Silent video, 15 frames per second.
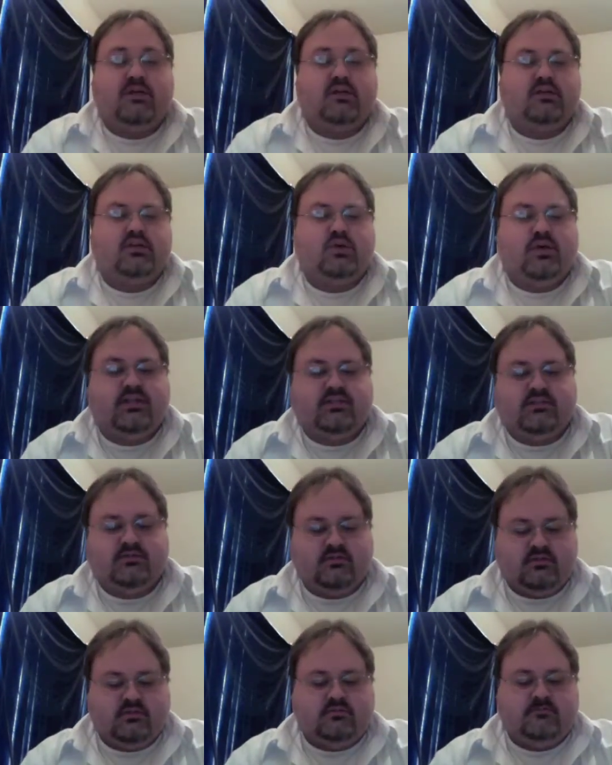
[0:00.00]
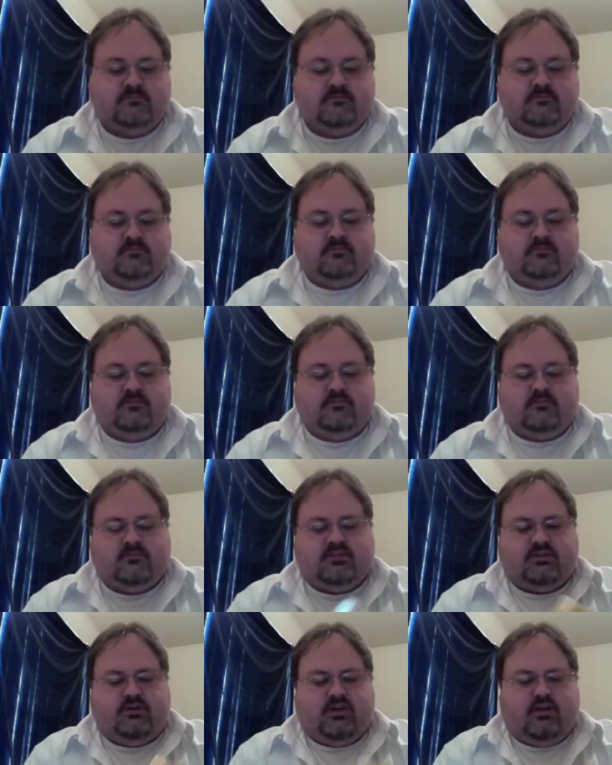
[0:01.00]
glue it.
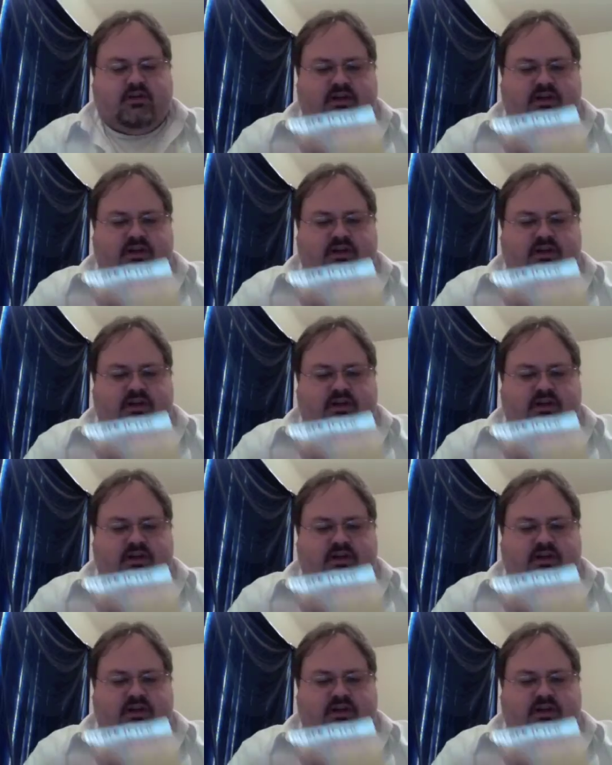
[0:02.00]
So here it